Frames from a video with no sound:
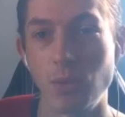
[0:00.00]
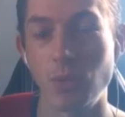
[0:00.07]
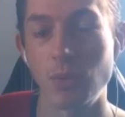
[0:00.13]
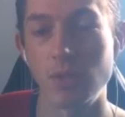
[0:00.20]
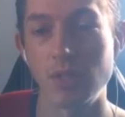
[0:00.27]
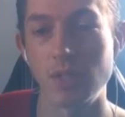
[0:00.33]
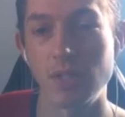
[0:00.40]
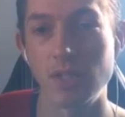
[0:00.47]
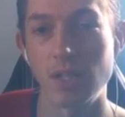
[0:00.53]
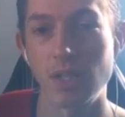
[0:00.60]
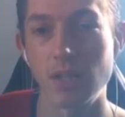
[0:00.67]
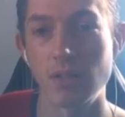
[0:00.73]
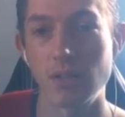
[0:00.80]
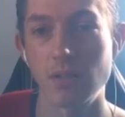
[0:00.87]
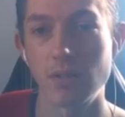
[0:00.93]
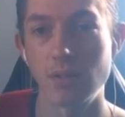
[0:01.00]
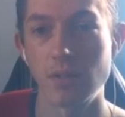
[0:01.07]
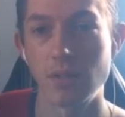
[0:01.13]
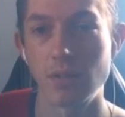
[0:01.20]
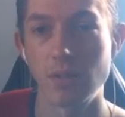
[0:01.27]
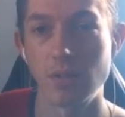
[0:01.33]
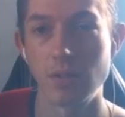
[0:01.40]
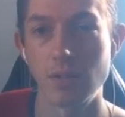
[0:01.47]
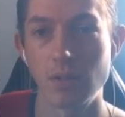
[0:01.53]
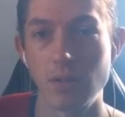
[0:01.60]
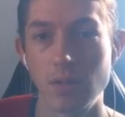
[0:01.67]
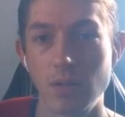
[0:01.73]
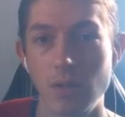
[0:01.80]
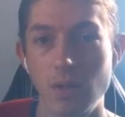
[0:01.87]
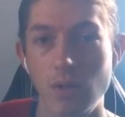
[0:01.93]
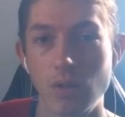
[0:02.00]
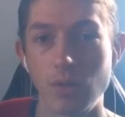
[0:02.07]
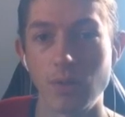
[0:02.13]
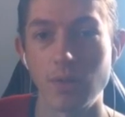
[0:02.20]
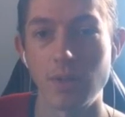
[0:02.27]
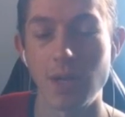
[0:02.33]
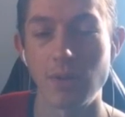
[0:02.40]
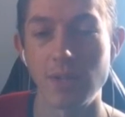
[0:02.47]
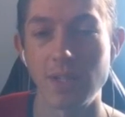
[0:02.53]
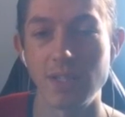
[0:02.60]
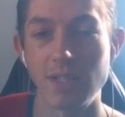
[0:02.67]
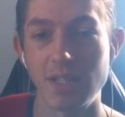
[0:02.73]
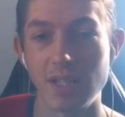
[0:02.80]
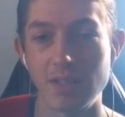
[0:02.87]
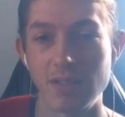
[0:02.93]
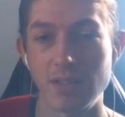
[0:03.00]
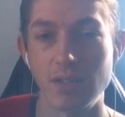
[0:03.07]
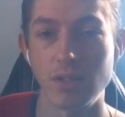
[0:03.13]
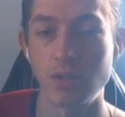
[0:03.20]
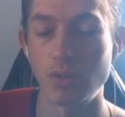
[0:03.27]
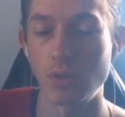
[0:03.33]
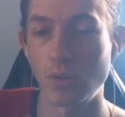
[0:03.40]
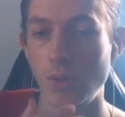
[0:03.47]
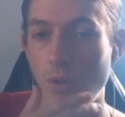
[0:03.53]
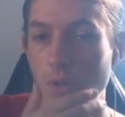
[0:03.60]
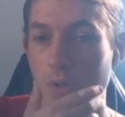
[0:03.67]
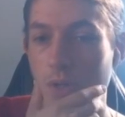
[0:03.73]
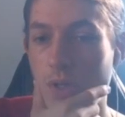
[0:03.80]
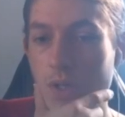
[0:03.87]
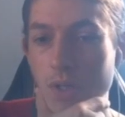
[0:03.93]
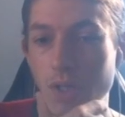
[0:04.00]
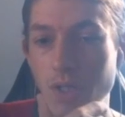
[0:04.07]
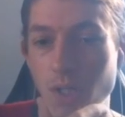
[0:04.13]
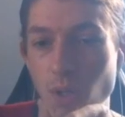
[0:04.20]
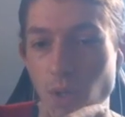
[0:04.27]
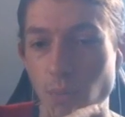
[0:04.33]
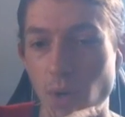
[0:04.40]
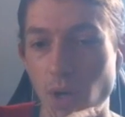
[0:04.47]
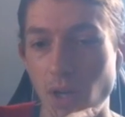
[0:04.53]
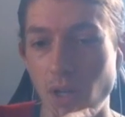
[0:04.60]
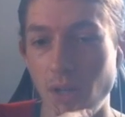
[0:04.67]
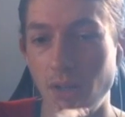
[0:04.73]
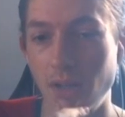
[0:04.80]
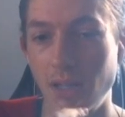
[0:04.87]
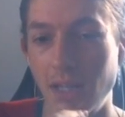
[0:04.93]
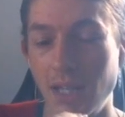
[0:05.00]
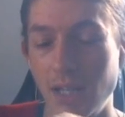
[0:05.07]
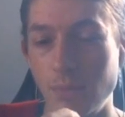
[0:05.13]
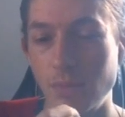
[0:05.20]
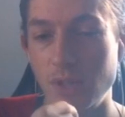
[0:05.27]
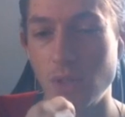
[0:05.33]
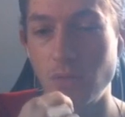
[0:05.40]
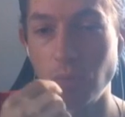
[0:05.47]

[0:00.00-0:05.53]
Eyes in his hand. Although now he can Destiny draw, so he might get himself a